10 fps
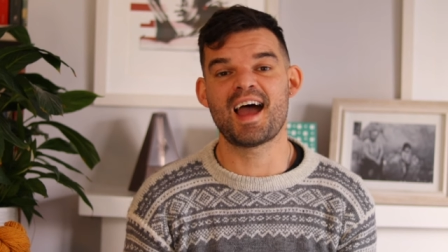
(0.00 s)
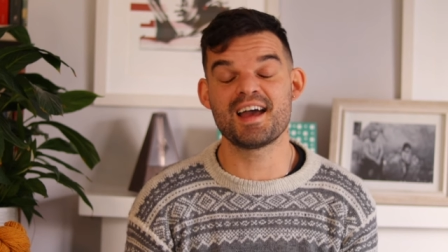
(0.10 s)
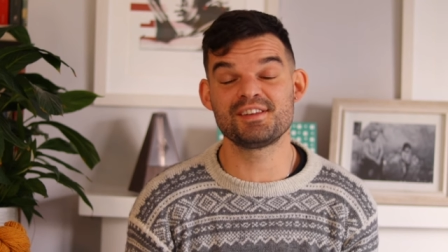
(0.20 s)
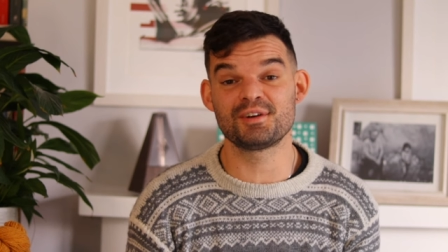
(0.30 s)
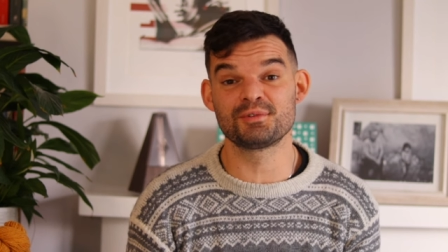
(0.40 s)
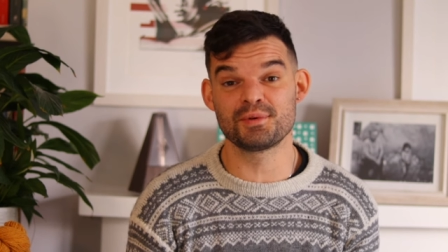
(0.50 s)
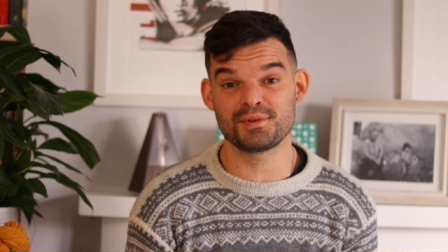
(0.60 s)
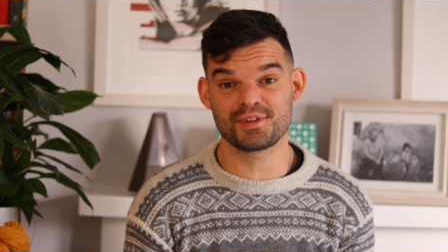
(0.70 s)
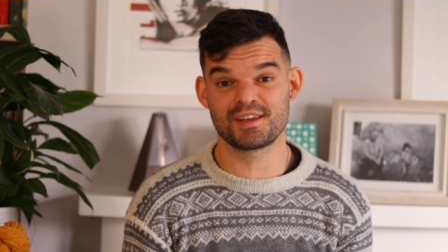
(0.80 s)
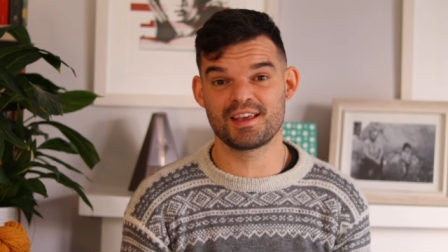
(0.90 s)
And
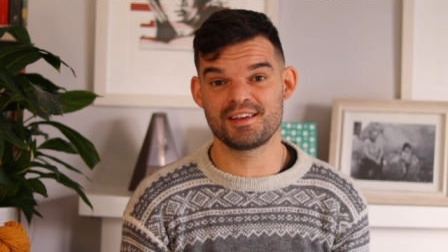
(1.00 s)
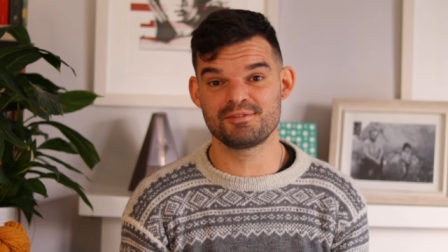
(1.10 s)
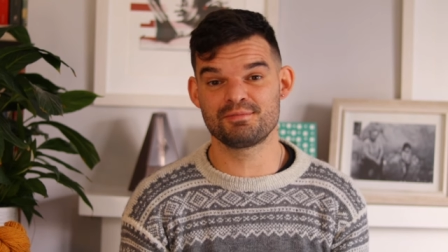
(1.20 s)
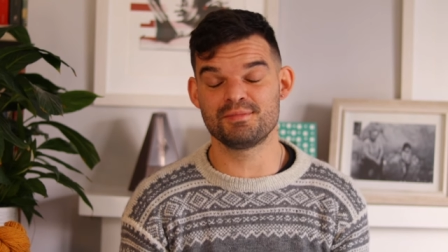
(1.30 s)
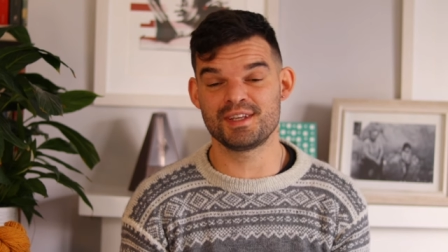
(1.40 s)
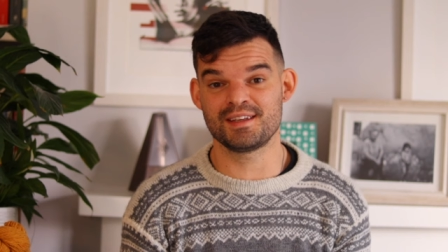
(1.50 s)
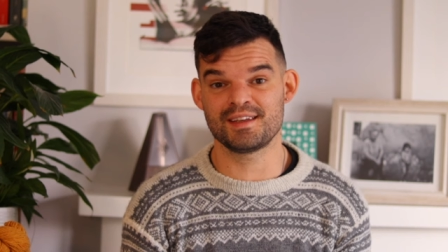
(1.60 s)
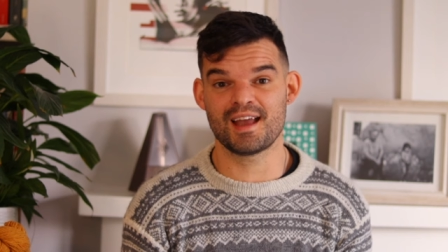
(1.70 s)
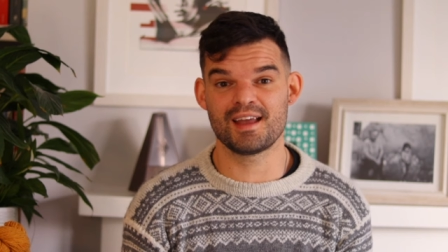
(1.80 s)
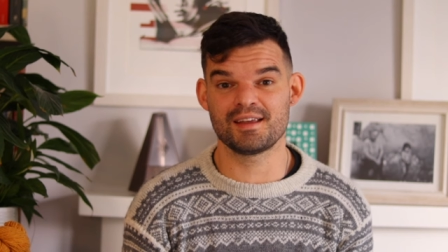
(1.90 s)
Ruth gave
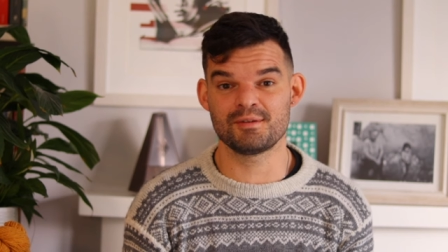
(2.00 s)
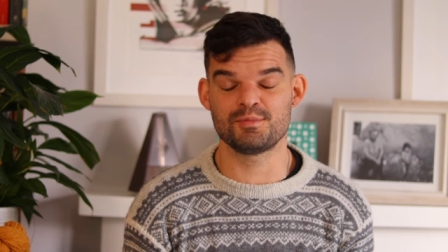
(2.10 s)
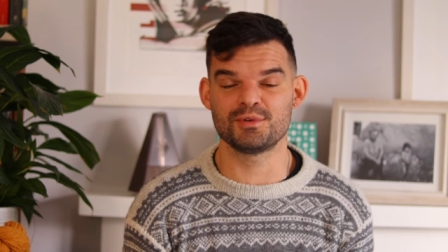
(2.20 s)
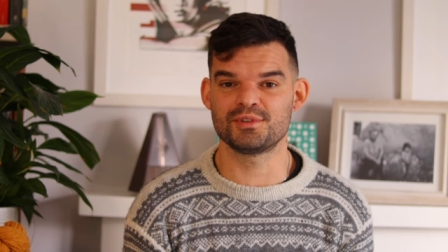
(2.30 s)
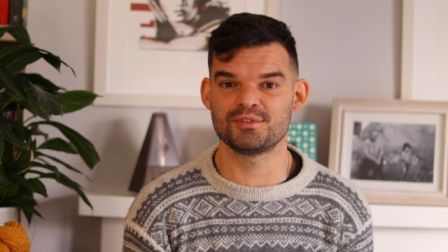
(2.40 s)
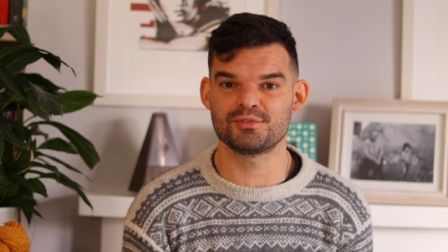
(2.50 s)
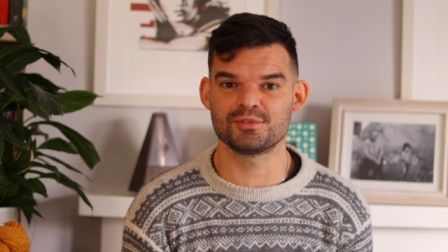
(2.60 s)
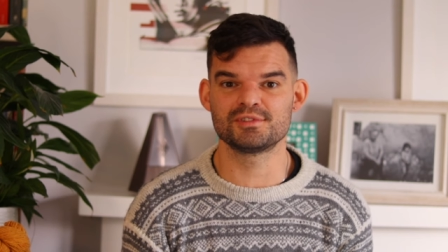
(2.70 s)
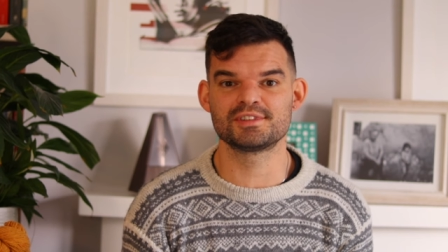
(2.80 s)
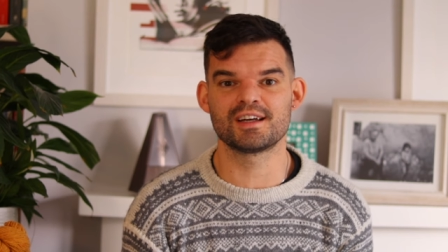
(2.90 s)
me a
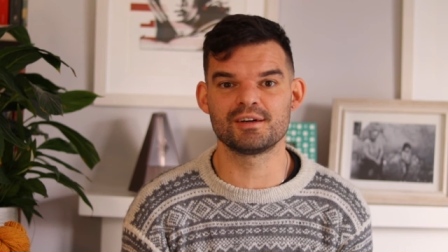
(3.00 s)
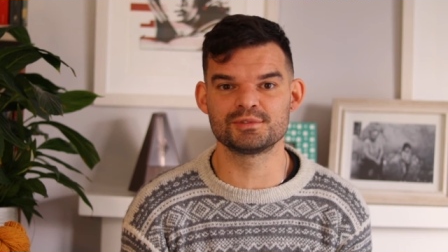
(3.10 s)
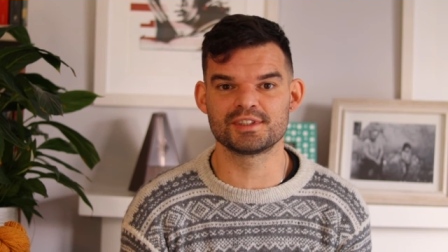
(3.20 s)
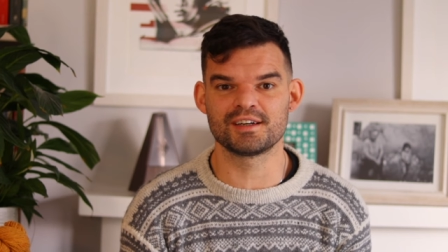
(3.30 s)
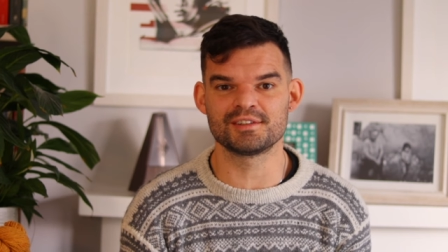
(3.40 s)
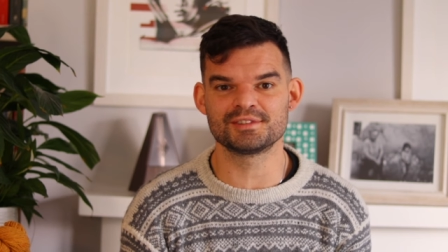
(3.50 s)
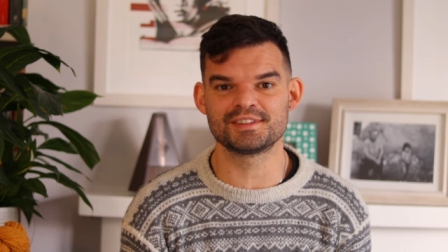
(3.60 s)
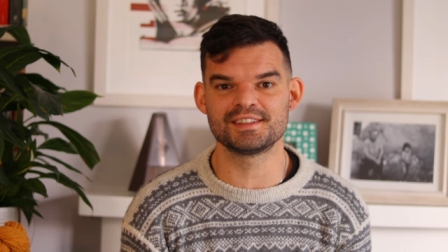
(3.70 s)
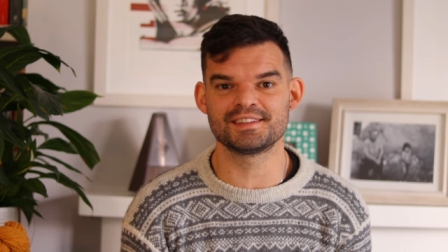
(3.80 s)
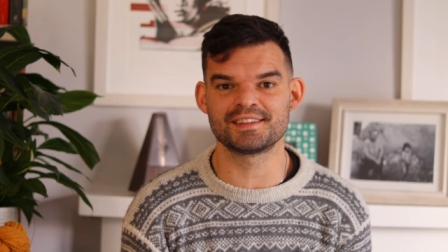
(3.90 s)
beautiful shout
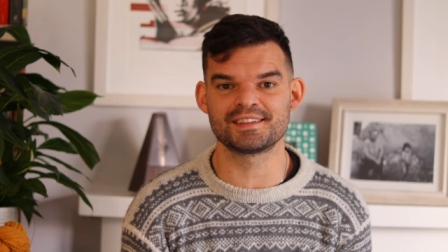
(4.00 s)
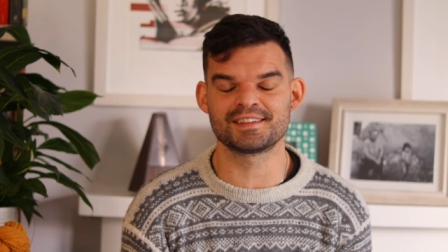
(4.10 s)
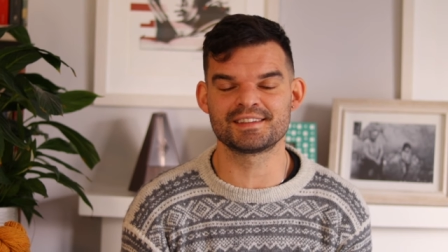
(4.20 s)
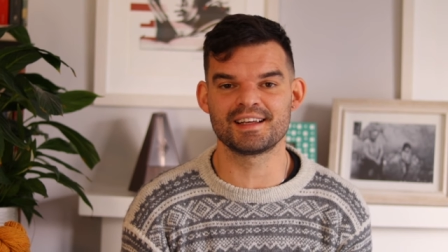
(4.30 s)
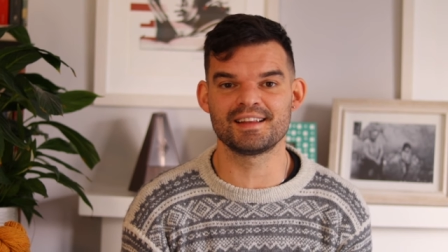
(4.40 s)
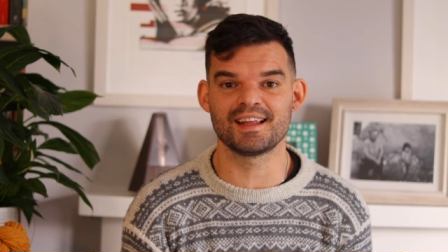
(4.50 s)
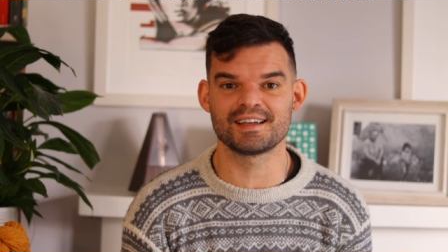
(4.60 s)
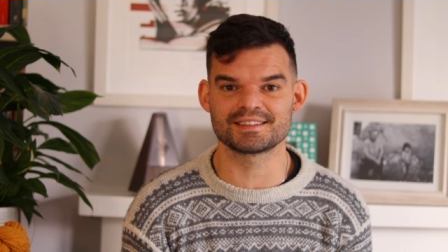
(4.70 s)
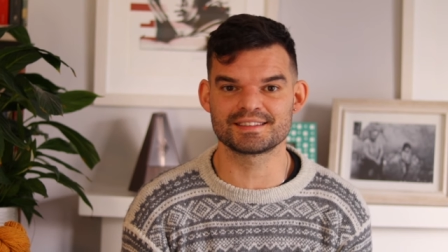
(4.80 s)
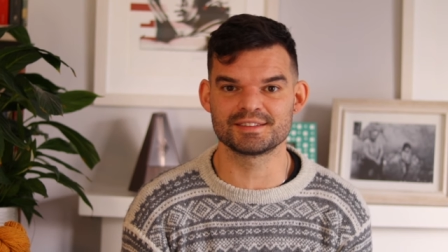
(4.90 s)
out in her
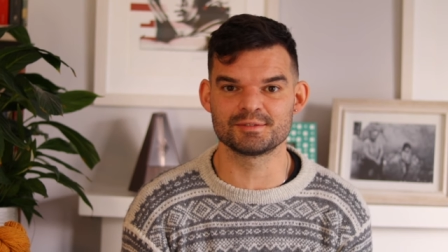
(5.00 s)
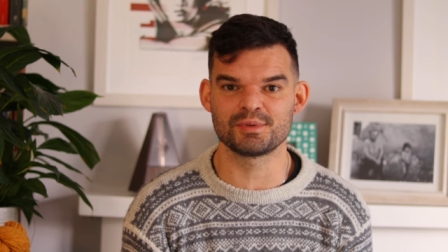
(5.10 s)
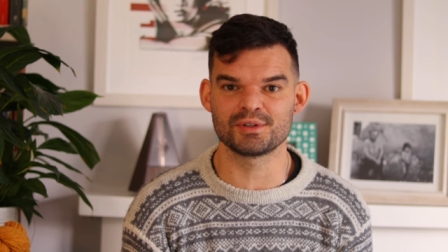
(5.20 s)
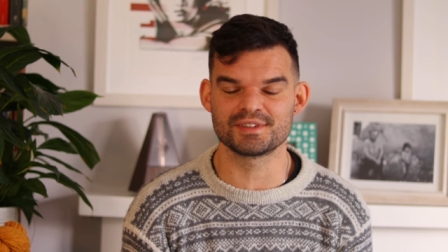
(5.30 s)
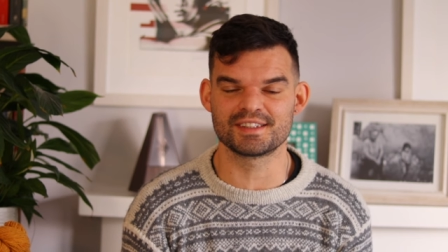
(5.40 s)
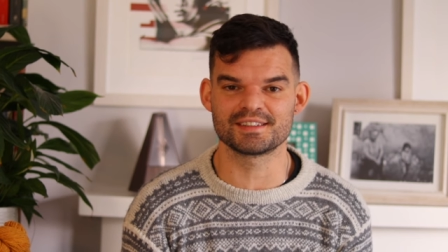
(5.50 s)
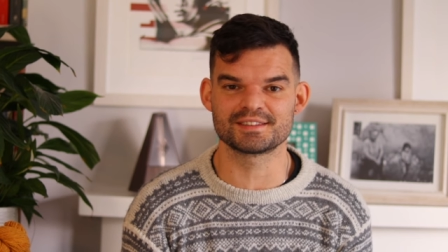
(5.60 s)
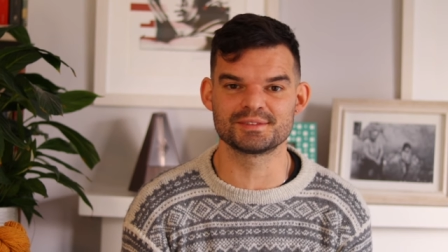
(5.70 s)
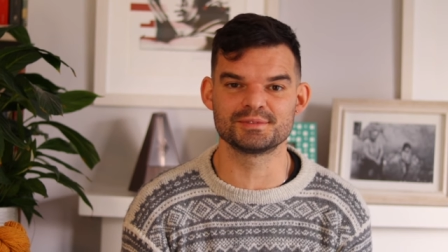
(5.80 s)
last podcast,